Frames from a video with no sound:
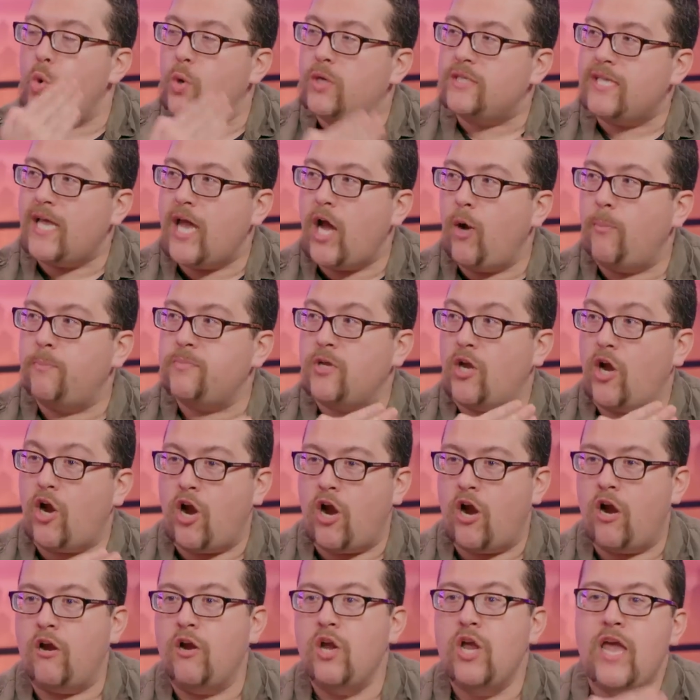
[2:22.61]
who has helped
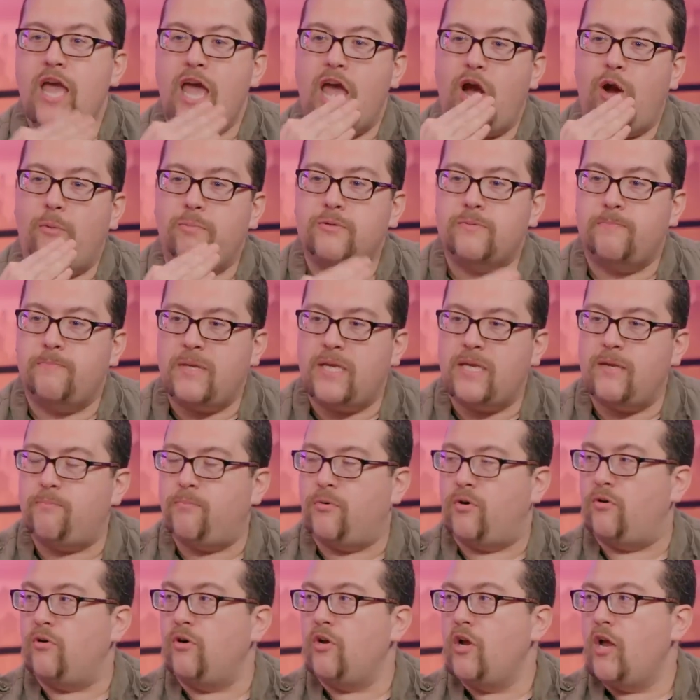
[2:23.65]
her, helped
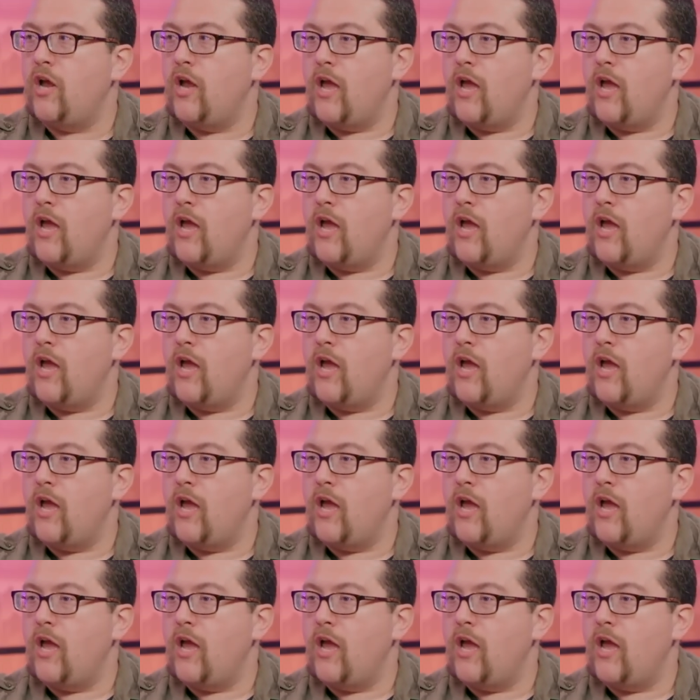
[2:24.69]
people,